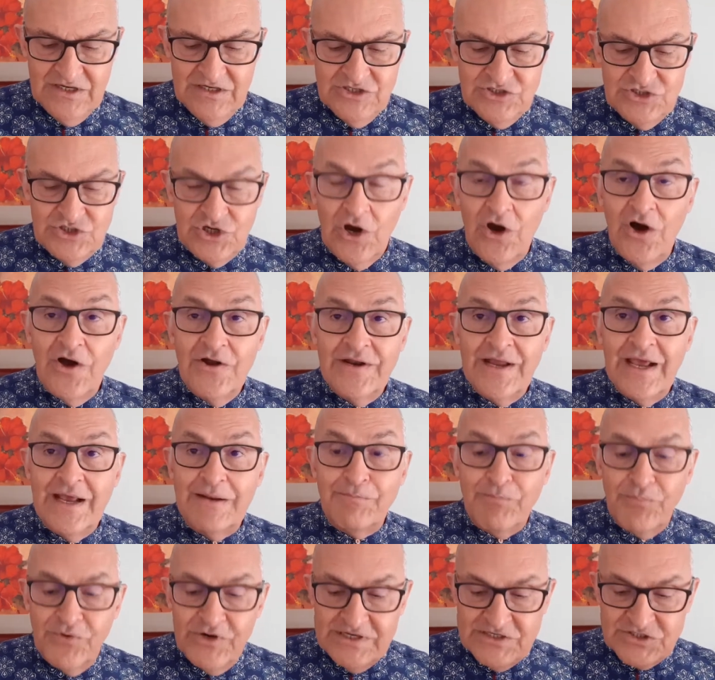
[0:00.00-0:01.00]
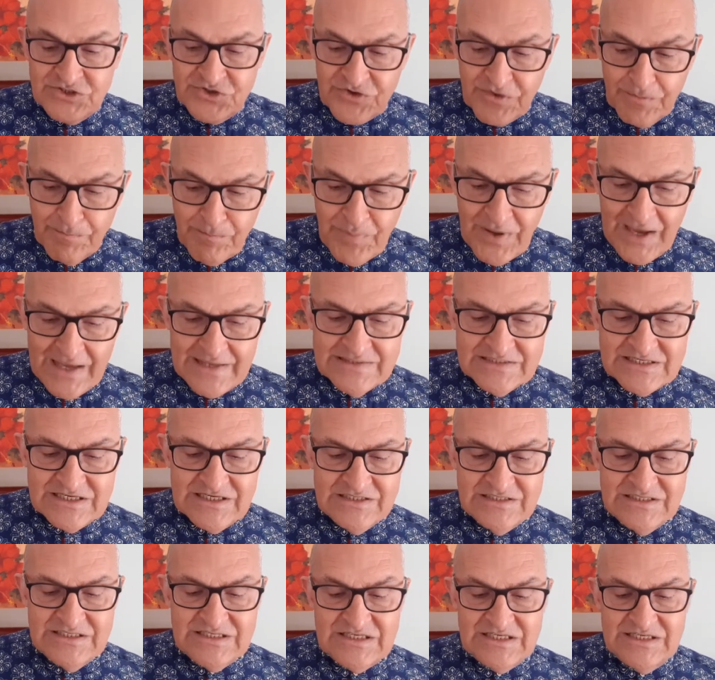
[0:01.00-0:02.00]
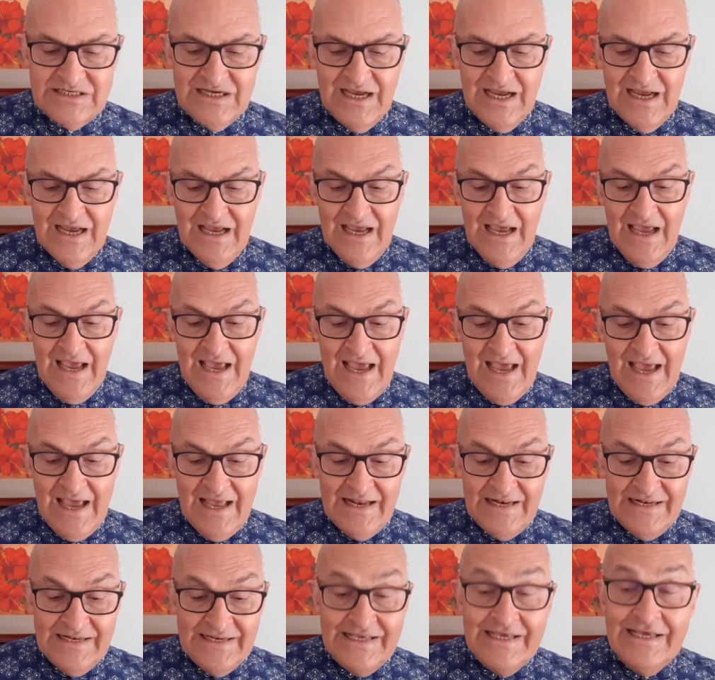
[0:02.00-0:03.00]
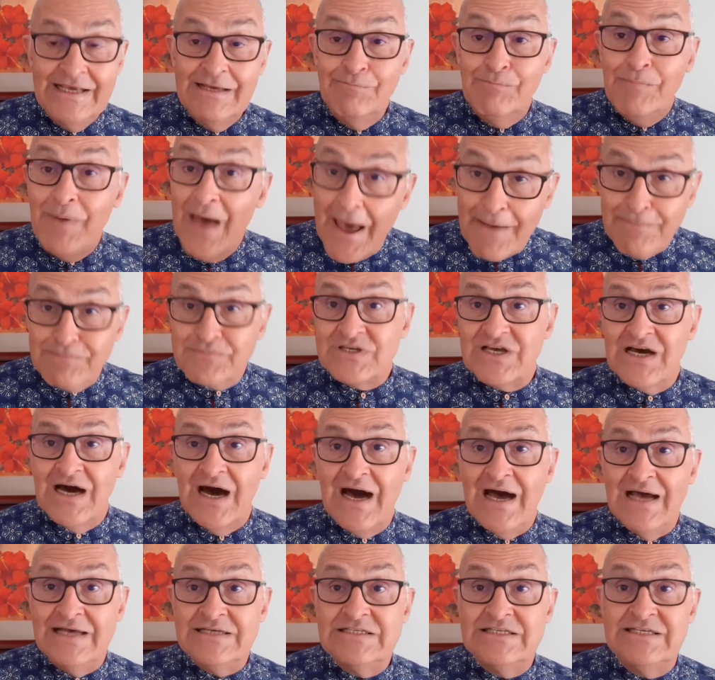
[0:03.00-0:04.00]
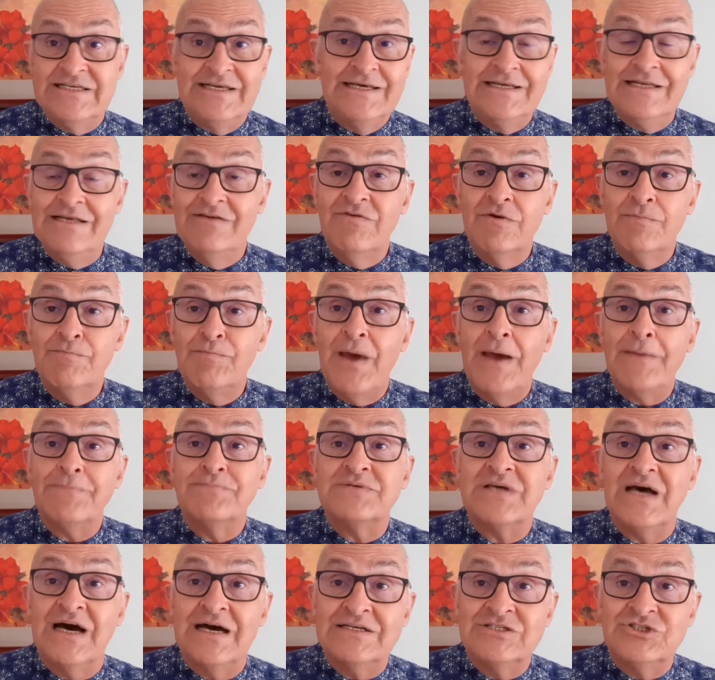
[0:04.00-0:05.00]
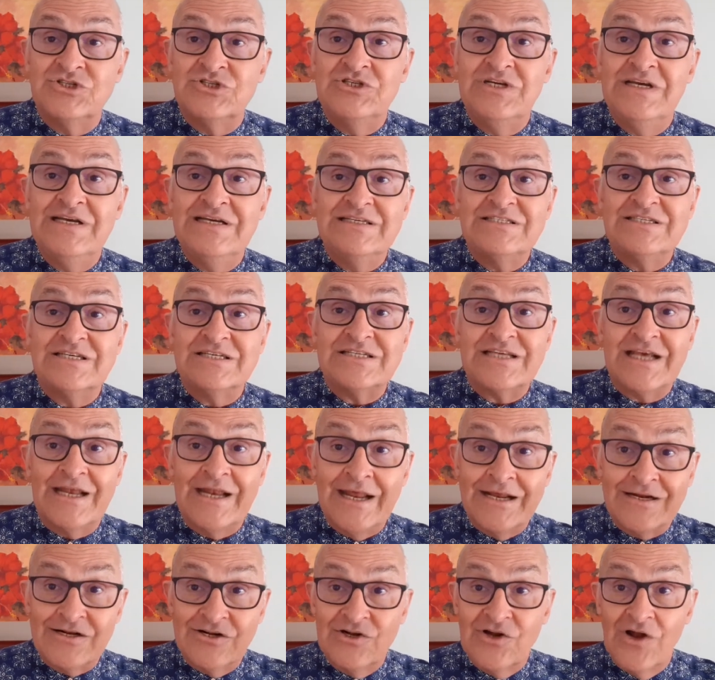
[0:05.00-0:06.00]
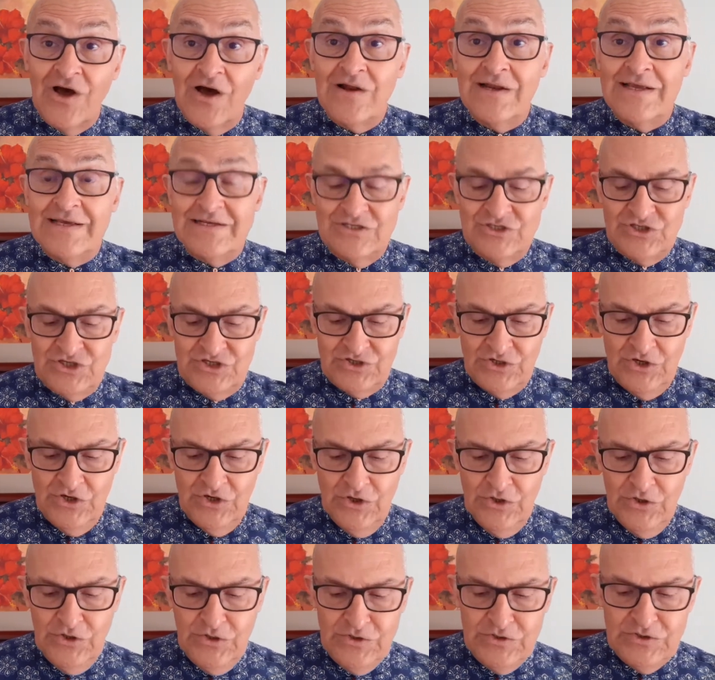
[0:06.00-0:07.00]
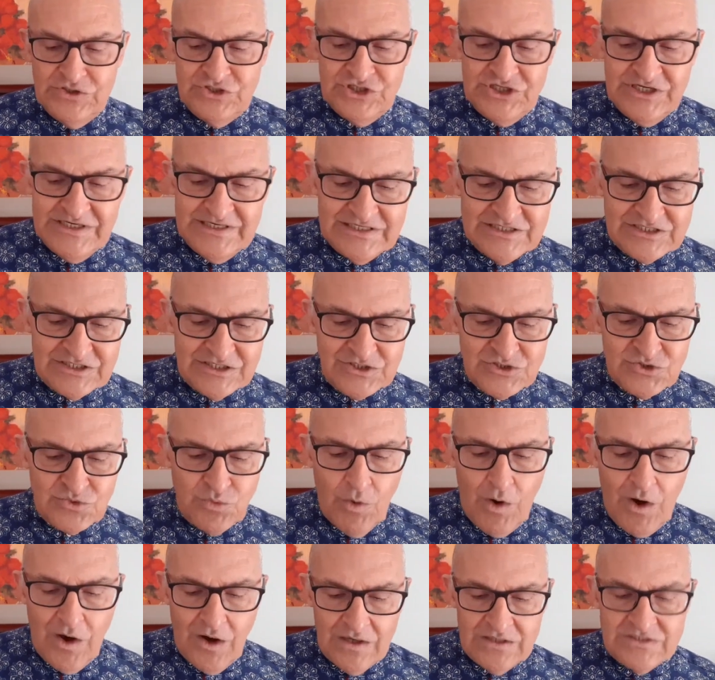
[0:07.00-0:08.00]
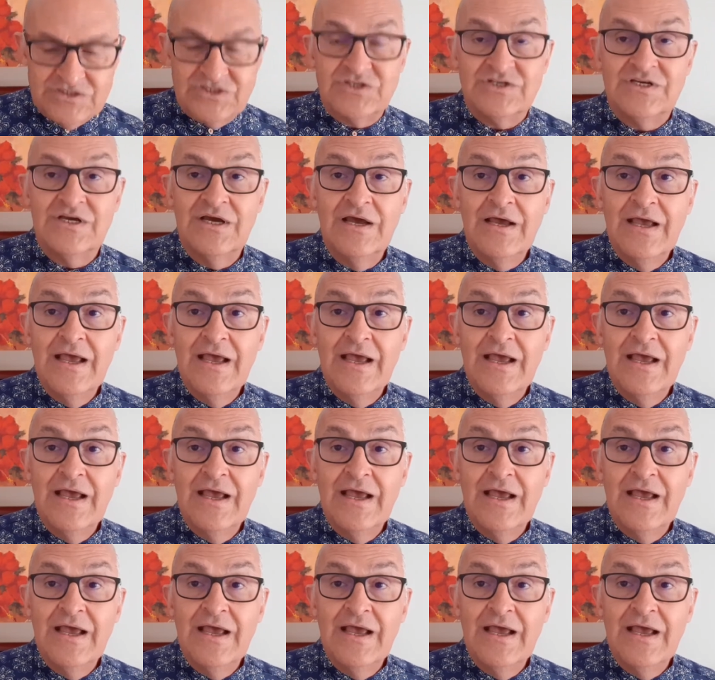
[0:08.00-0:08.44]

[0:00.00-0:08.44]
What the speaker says: John had preached repentance and he baptized. He had even baptized Jesus and acknowledged who Jesus was.